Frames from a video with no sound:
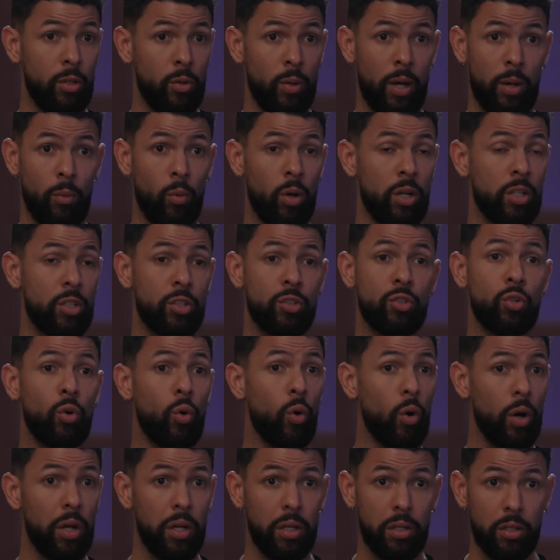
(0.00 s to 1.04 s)
You had one in
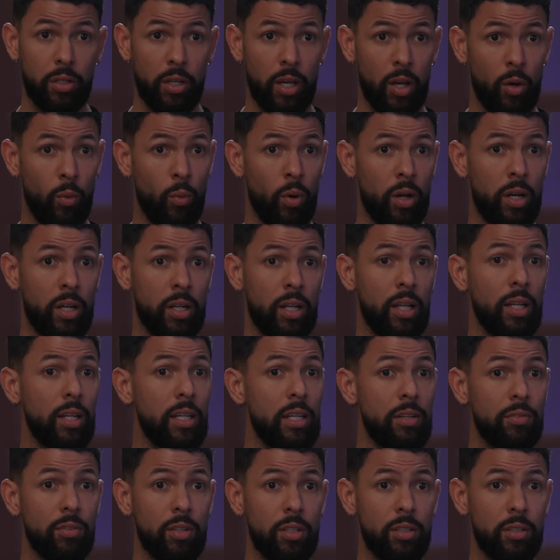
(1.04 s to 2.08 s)
Detroit. You had one in
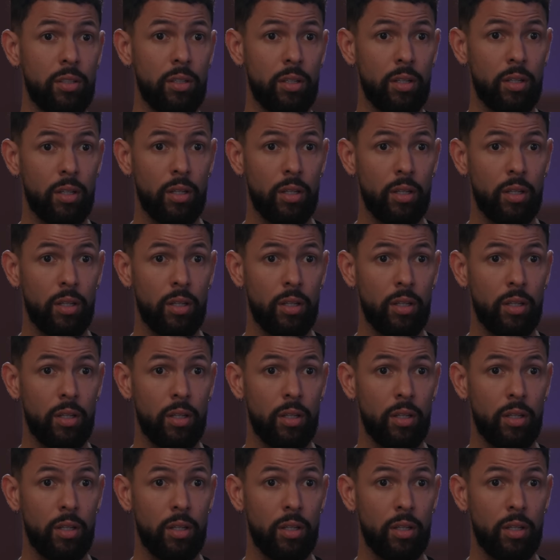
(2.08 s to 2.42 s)
Cleveland.